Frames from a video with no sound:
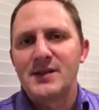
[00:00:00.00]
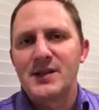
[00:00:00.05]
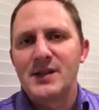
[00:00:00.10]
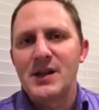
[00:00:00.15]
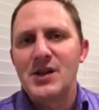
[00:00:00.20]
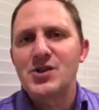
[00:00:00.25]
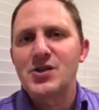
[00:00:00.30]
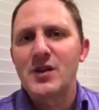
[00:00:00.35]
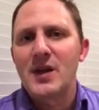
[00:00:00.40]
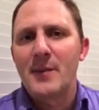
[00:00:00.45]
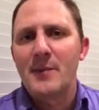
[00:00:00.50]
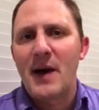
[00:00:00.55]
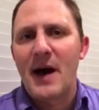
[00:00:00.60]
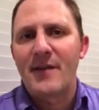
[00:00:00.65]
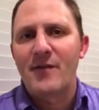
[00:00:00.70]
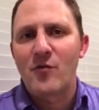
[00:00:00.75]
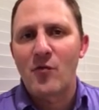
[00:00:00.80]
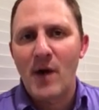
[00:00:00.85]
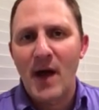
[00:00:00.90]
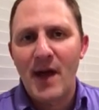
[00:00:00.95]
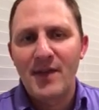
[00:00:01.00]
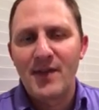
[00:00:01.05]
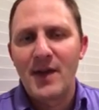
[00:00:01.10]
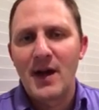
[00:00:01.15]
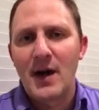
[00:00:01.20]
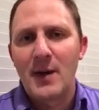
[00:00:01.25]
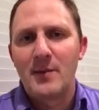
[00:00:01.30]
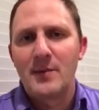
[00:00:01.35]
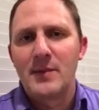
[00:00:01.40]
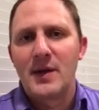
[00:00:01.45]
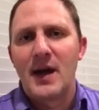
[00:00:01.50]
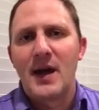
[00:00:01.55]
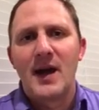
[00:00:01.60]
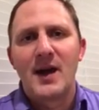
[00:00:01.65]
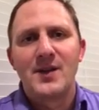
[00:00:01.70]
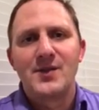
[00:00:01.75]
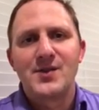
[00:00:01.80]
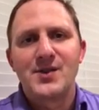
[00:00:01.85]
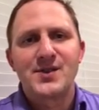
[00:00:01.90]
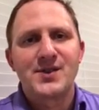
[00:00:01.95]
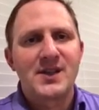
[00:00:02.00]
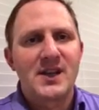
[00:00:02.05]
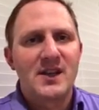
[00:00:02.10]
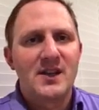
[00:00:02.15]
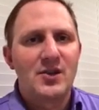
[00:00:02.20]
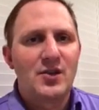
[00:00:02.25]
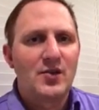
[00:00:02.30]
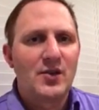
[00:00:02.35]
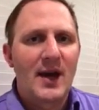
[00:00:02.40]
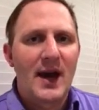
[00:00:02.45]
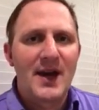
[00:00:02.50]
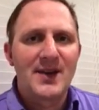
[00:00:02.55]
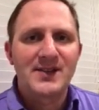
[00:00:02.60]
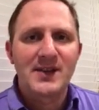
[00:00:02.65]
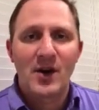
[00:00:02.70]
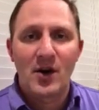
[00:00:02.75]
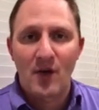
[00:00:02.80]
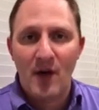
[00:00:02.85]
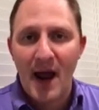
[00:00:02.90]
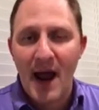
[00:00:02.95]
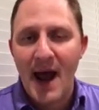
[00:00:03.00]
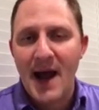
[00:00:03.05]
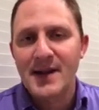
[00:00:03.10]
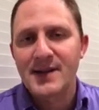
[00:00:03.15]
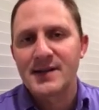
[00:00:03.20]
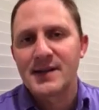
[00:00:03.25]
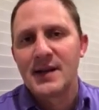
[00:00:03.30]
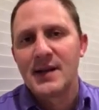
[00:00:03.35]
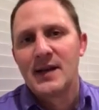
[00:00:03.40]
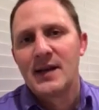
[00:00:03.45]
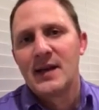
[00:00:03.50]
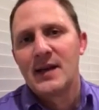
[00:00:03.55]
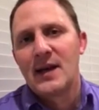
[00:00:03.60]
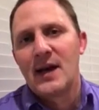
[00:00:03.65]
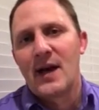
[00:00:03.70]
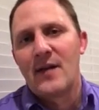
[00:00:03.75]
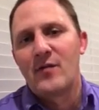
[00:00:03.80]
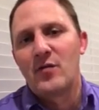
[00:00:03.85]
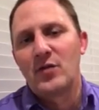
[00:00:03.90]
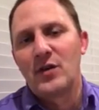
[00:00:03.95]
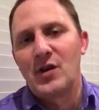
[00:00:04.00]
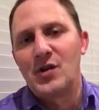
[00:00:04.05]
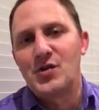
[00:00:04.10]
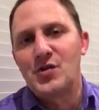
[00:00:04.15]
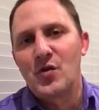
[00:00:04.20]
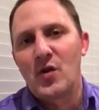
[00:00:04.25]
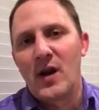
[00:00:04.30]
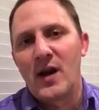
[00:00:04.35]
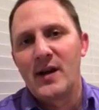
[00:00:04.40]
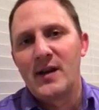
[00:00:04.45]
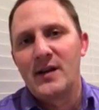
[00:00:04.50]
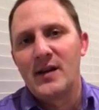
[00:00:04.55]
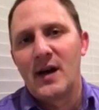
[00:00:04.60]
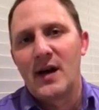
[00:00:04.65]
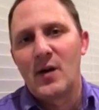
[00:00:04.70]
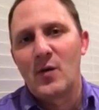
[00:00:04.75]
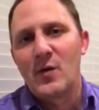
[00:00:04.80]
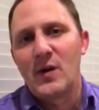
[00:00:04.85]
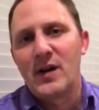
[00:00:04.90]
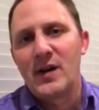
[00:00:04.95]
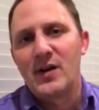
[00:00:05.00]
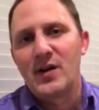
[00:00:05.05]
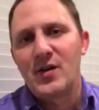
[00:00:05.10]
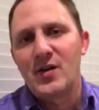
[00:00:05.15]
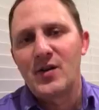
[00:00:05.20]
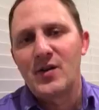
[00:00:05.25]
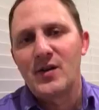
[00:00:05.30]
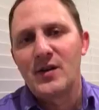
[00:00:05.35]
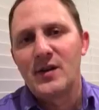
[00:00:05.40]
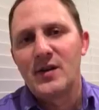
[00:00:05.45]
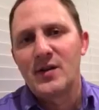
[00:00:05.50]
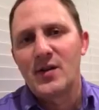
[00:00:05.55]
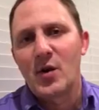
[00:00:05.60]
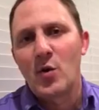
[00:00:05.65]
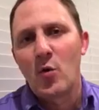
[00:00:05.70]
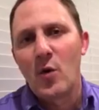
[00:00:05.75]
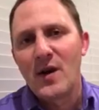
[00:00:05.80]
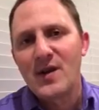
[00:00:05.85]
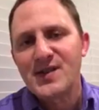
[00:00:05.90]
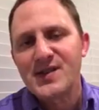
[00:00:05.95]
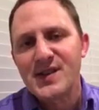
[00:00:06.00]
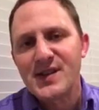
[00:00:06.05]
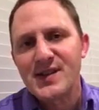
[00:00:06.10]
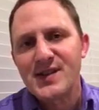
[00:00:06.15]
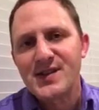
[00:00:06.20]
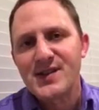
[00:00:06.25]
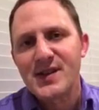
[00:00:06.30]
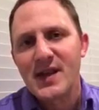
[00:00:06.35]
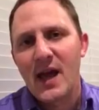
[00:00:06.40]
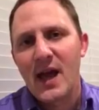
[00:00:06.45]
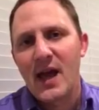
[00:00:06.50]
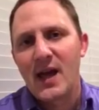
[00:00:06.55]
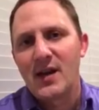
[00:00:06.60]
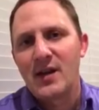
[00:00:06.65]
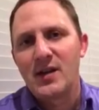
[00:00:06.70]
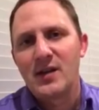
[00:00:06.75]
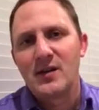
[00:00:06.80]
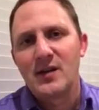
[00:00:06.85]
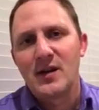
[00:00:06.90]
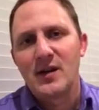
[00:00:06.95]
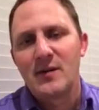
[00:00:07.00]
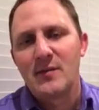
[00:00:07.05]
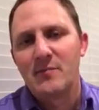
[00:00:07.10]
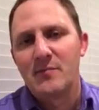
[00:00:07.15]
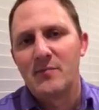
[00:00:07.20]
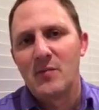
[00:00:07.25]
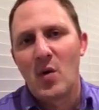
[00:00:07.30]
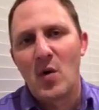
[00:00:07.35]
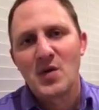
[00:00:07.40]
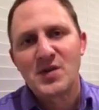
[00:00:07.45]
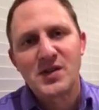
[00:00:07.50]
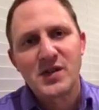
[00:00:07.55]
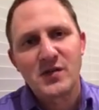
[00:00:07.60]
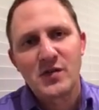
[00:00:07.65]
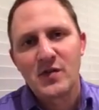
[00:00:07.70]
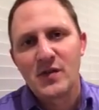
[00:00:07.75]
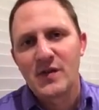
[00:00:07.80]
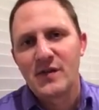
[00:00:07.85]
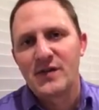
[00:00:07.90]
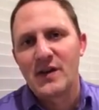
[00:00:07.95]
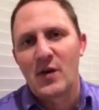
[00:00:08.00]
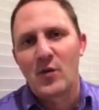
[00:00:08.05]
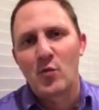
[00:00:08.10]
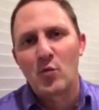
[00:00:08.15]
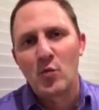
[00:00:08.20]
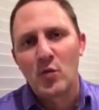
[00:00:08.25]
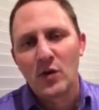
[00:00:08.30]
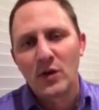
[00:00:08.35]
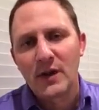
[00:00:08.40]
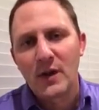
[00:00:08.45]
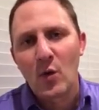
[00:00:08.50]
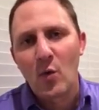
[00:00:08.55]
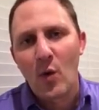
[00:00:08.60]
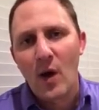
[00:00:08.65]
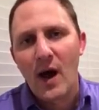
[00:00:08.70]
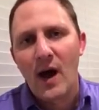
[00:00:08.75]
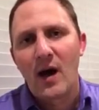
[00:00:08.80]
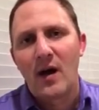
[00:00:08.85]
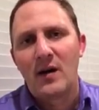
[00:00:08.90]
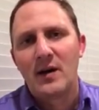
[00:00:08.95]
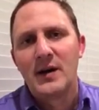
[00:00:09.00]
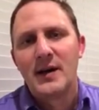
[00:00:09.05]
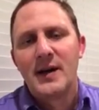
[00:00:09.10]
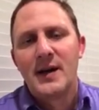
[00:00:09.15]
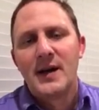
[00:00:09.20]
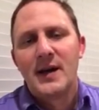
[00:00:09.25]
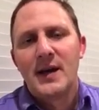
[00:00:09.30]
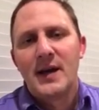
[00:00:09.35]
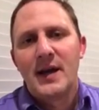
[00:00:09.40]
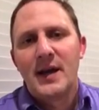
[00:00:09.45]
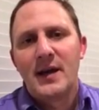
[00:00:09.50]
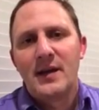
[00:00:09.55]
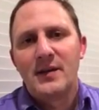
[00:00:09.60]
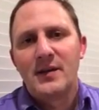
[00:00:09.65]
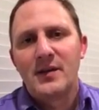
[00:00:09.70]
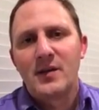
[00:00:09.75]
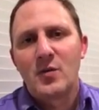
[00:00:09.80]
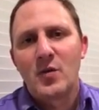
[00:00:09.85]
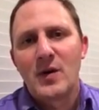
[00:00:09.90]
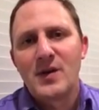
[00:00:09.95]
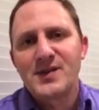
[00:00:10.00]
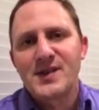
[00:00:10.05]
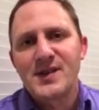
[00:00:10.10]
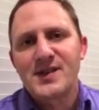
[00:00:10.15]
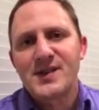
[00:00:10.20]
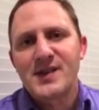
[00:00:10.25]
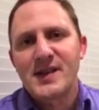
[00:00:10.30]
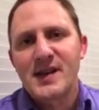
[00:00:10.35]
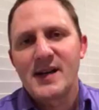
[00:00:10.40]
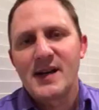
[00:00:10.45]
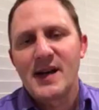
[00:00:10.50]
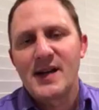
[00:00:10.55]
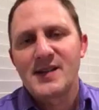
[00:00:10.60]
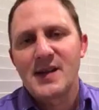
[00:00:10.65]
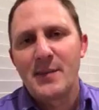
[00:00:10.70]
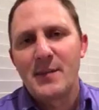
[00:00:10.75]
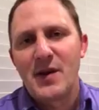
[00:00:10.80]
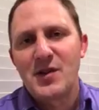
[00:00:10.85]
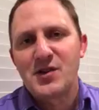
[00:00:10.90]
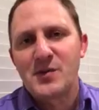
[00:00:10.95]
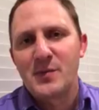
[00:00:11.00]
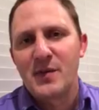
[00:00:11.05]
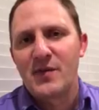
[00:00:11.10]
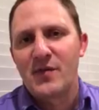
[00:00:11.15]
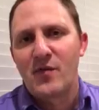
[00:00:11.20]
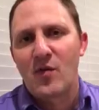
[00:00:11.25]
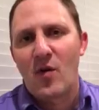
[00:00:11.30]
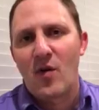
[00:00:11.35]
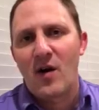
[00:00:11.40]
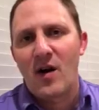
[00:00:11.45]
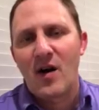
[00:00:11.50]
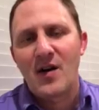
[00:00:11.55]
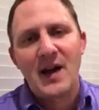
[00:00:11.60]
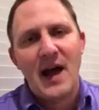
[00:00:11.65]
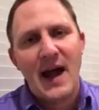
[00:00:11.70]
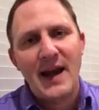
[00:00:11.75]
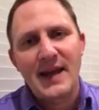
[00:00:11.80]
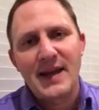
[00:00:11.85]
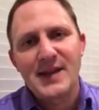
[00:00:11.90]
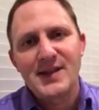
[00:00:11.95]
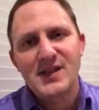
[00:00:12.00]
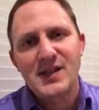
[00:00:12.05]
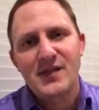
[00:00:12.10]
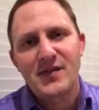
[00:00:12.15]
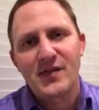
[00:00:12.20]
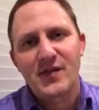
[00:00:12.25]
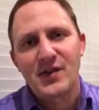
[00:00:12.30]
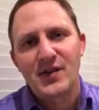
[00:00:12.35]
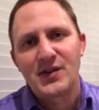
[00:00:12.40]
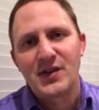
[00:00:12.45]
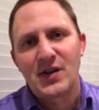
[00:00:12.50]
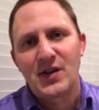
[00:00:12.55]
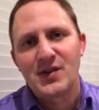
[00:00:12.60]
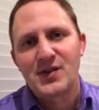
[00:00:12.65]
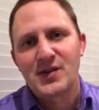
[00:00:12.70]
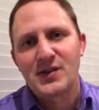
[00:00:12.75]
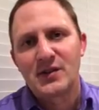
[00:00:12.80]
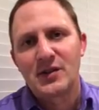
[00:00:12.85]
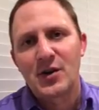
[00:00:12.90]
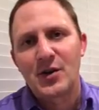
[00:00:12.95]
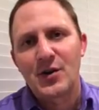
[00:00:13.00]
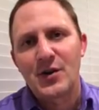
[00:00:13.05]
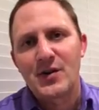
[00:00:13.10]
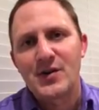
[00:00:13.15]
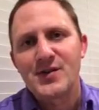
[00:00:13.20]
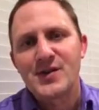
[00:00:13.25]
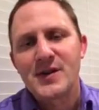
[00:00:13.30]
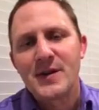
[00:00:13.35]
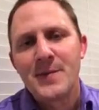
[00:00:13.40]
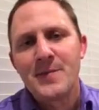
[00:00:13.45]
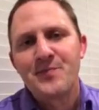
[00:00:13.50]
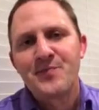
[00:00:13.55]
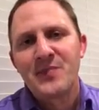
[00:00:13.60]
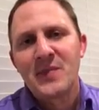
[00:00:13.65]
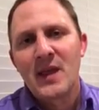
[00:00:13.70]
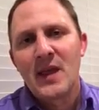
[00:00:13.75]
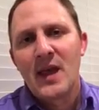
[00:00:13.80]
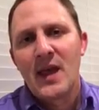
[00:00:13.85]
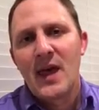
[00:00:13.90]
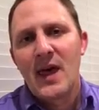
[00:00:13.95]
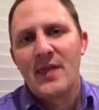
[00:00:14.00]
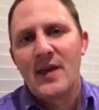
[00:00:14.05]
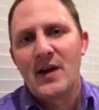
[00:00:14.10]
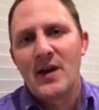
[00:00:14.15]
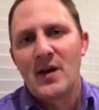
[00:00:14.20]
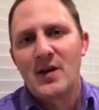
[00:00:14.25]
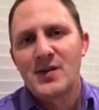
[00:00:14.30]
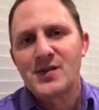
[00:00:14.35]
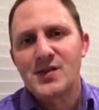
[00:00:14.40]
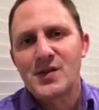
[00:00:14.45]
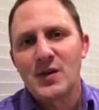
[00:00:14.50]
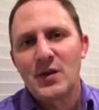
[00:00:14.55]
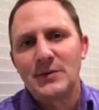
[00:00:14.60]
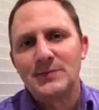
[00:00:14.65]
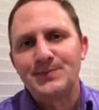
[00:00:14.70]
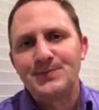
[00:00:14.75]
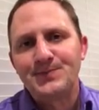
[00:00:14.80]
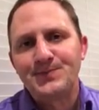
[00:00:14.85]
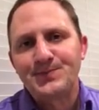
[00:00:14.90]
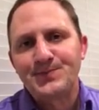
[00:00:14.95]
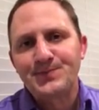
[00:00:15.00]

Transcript: to each of them. I've read them and just seeing you guys interact. I've really enjoyed reading your quizzes, and most of you have done really well. And quizzes, as I mentioned before, are not easy for adult learners. And then also